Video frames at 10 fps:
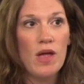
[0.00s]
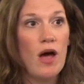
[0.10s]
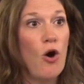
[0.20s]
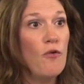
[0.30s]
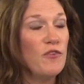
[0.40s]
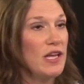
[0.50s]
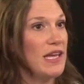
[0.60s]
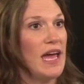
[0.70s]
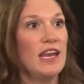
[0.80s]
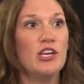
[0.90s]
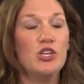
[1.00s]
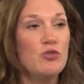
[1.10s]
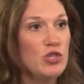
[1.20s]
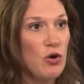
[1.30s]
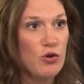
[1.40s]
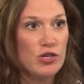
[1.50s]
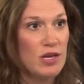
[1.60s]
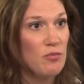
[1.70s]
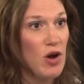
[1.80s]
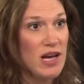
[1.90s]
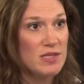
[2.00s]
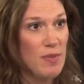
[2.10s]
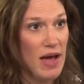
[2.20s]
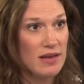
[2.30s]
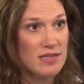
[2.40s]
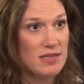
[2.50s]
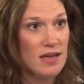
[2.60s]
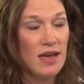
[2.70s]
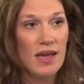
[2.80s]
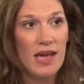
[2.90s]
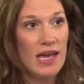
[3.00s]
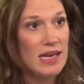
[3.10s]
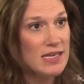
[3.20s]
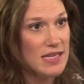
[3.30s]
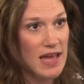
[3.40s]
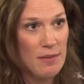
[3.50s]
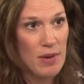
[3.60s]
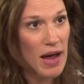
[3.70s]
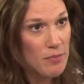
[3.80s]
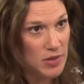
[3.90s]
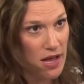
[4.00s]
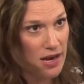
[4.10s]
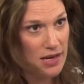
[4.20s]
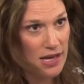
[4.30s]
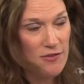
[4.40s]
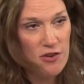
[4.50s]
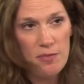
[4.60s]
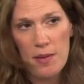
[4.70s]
Hopefully getting new donors and prospects into that pipeline. Even if